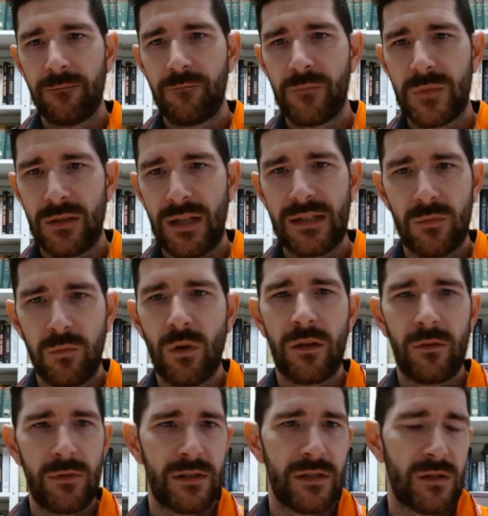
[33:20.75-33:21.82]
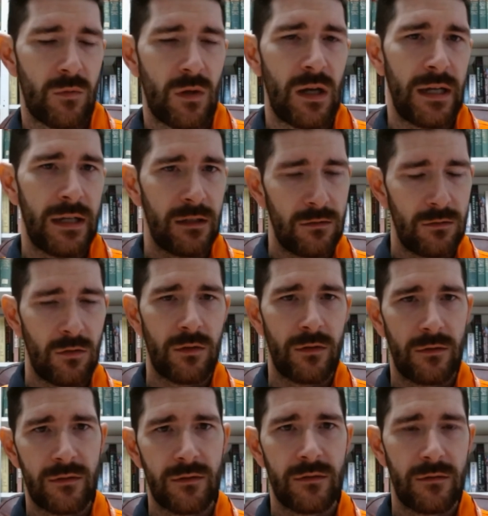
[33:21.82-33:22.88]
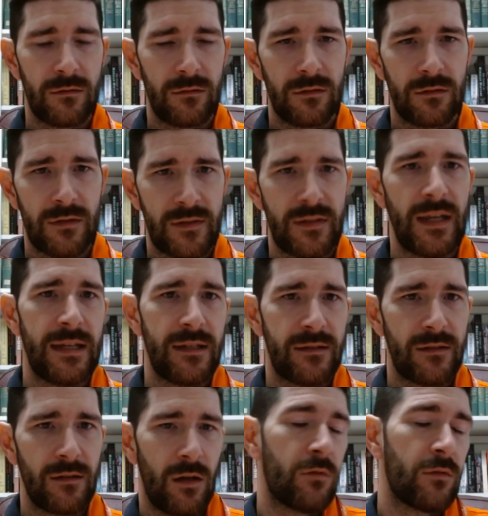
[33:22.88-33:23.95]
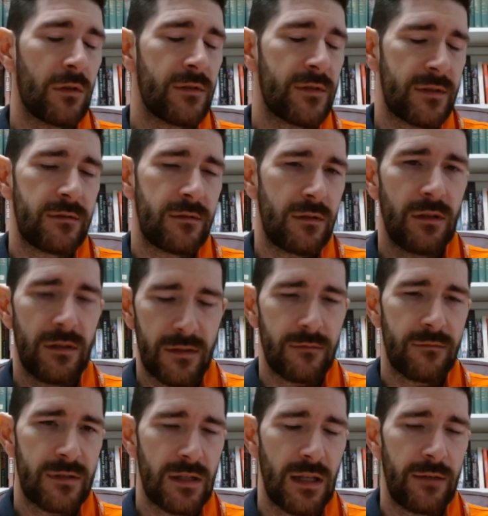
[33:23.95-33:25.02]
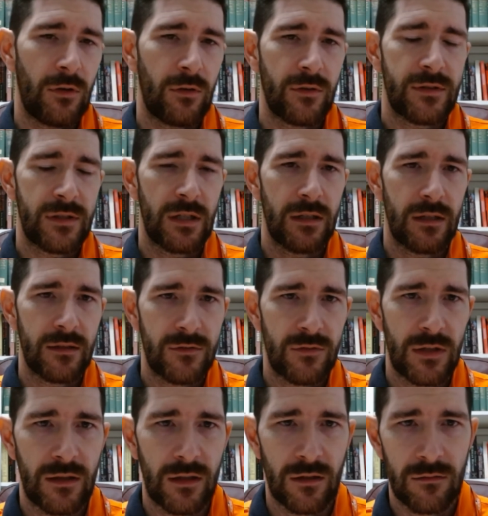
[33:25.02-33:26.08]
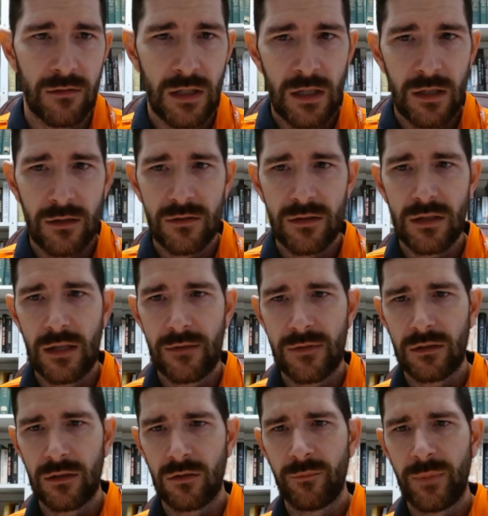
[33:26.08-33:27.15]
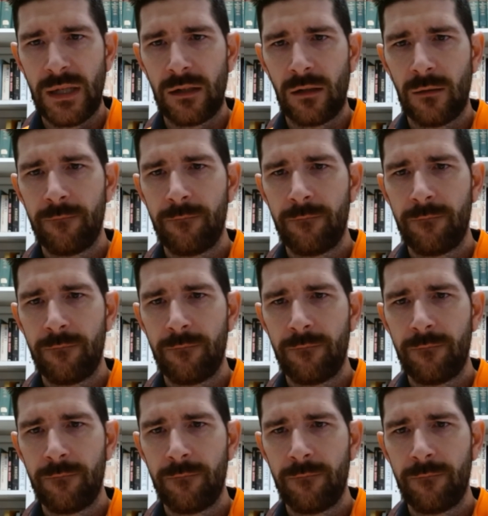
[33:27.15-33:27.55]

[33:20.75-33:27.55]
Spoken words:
So that's one of the reasons why northern states owners, slave owners, tended to treat their slaves a little better.